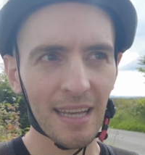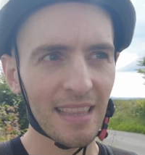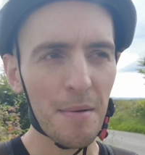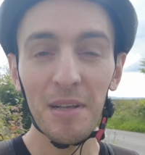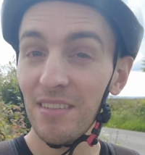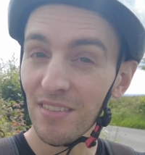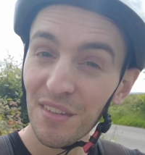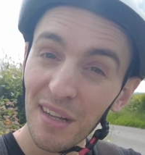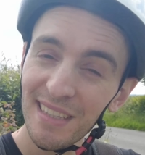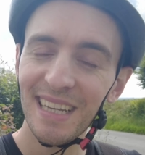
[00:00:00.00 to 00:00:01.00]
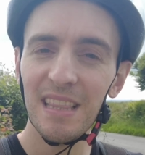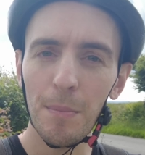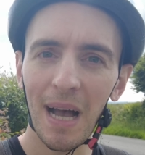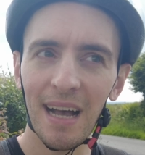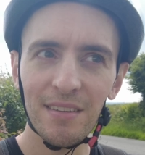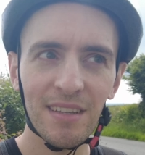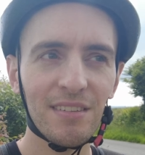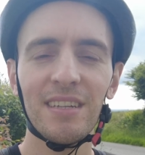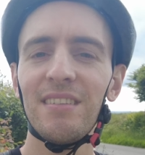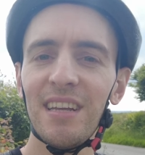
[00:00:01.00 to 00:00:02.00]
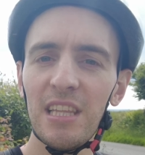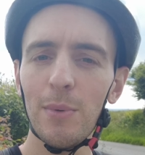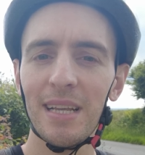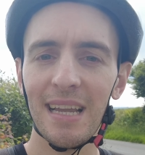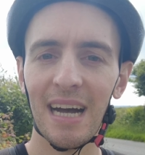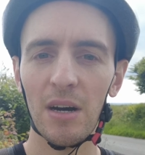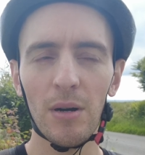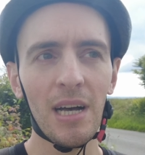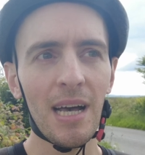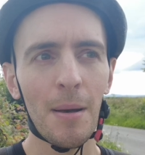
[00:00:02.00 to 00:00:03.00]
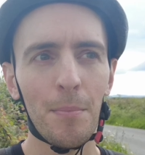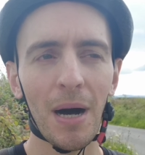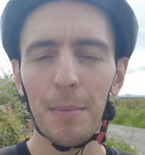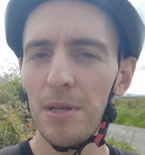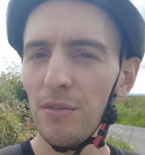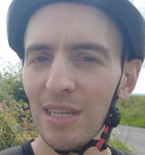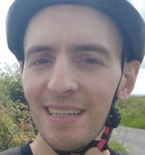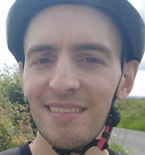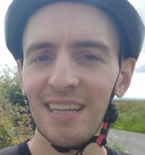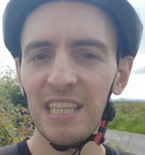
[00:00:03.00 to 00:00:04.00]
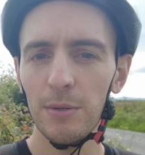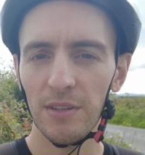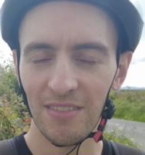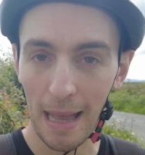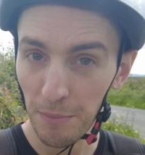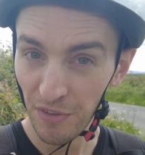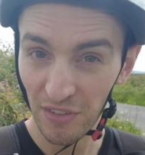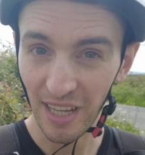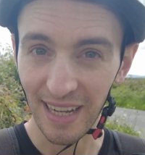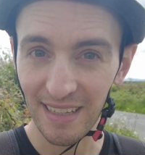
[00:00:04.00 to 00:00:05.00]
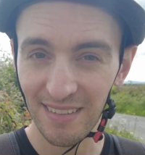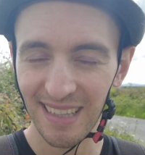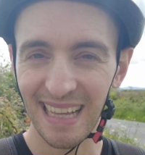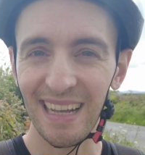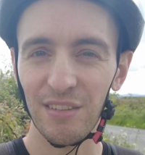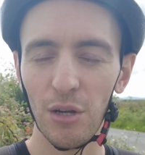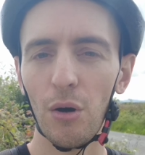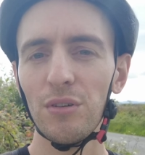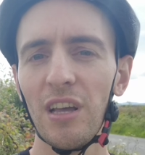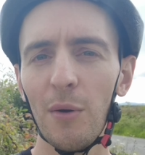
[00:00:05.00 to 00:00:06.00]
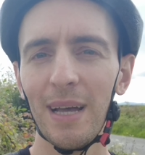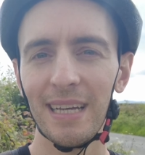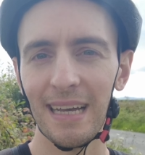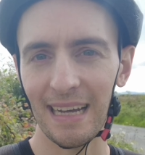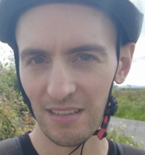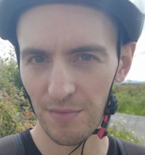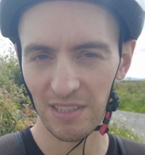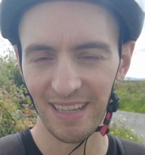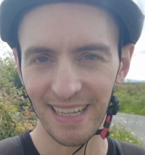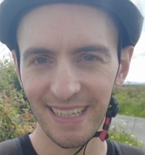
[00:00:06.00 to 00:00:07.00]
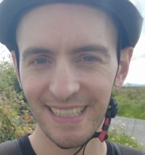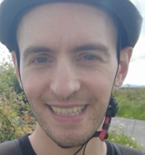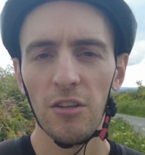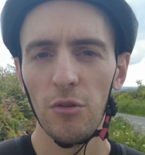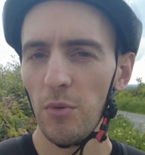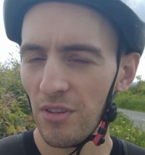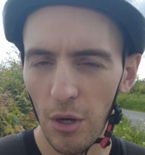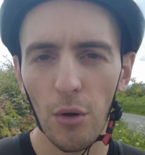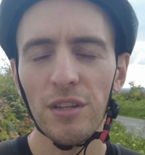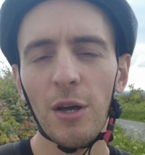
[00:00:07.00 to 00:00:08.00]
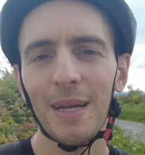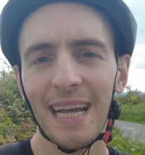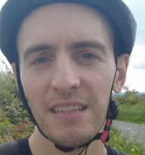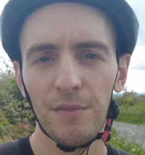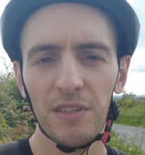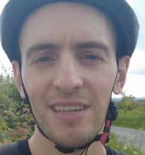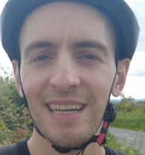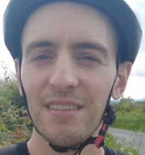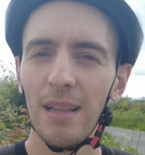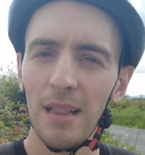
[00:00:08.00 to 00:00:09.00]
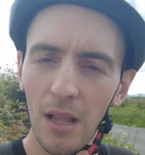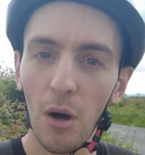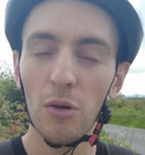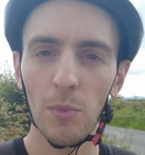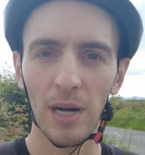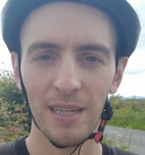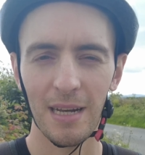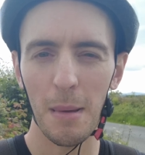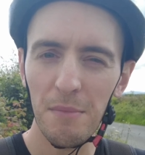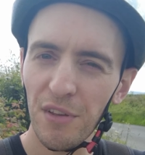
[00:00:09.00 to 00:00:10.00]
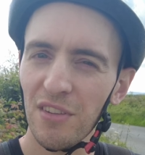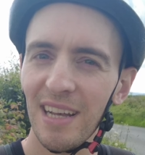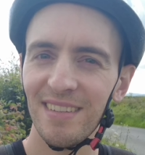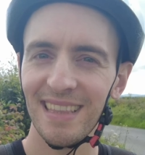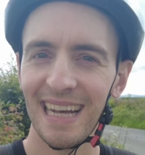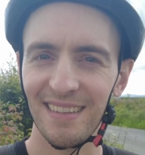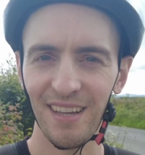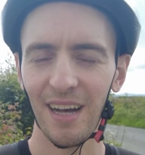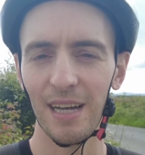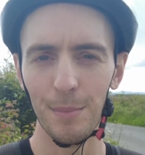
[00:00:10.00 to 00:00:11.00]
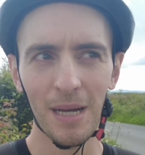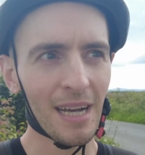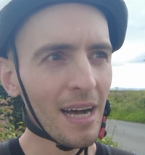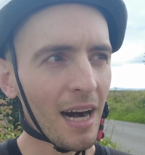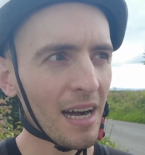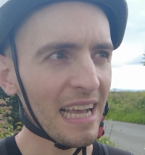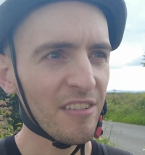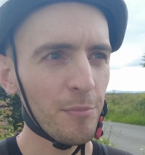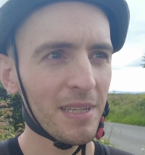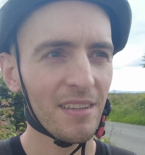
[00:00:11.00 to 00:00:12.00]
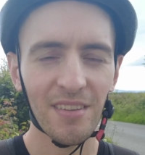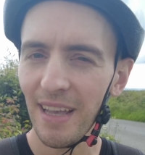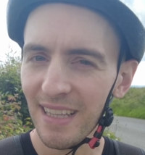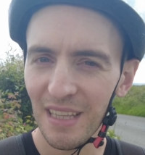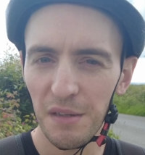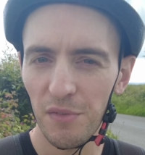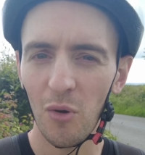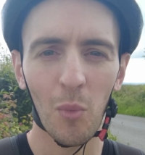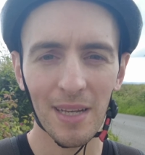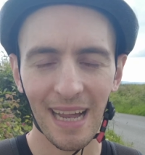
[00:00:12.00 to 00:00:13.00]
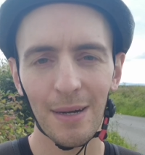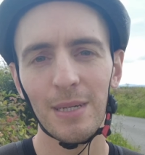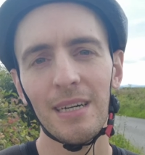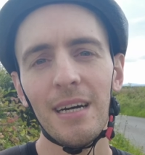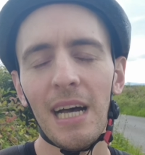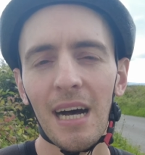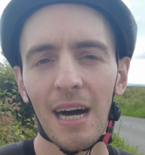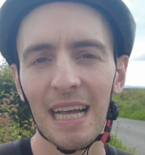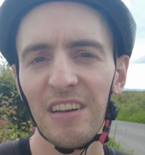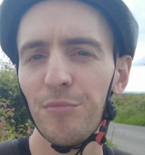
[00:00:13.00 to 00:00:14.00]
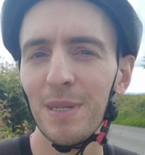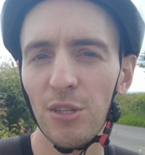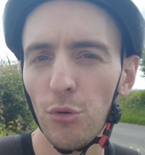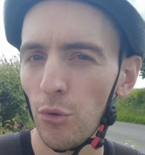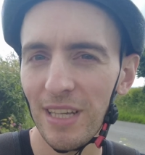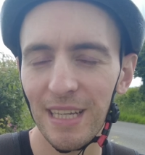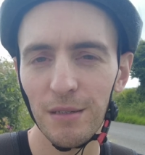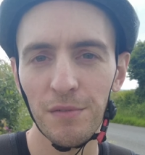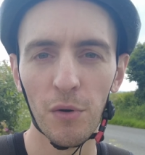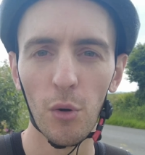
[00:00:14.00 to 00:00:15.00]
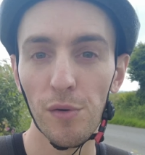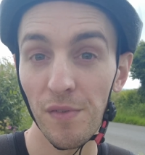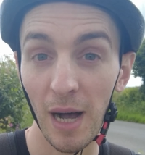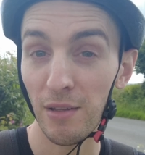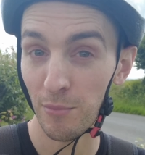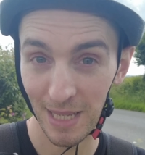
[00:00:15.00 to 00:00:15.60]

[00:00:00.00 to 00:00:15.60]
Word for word: That means it started in the past, it's continuing now, but I'm using continuous to emphasize that it's an ongoing activity. So it's an ongoing activity, it's a long one, and I'm emphasizing that time. I have been cycling for one hour, I have been talking for five